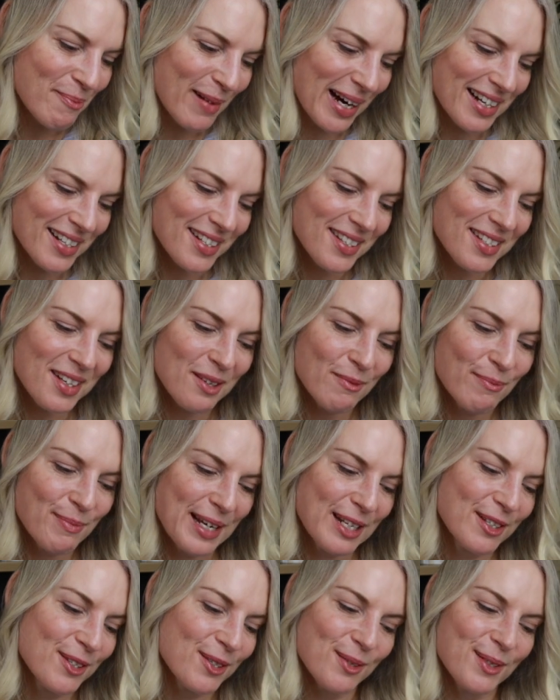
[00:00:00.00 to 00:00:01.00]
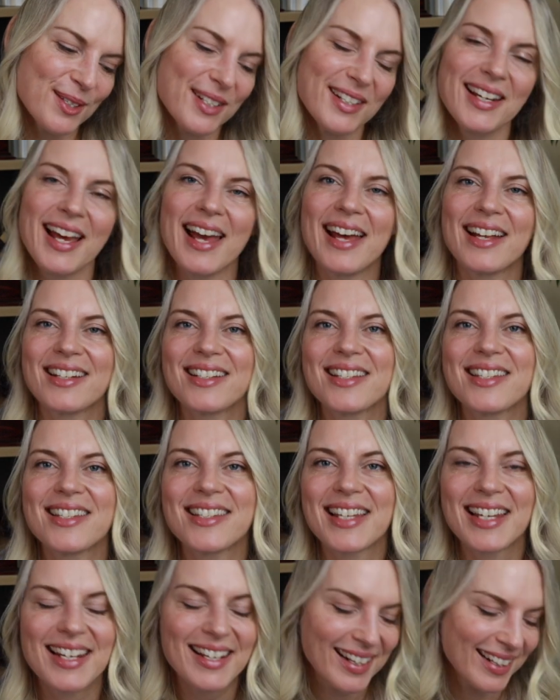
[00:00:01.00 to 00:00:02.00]
musk, benzoin, and
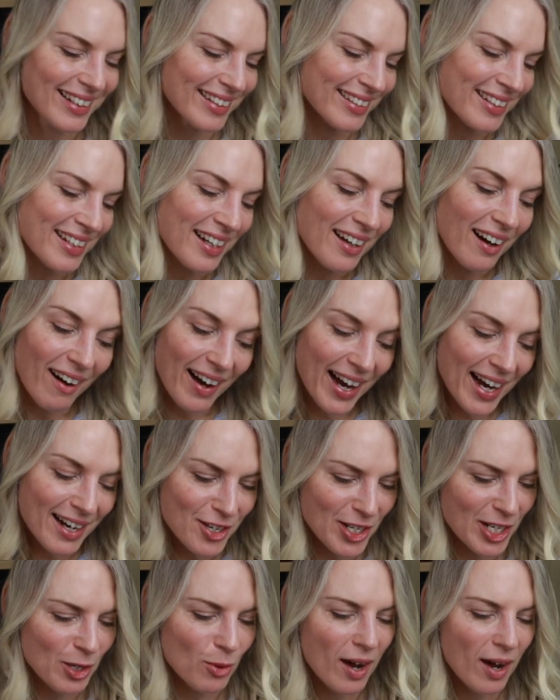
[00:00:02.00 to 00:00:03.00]
cedar. I actually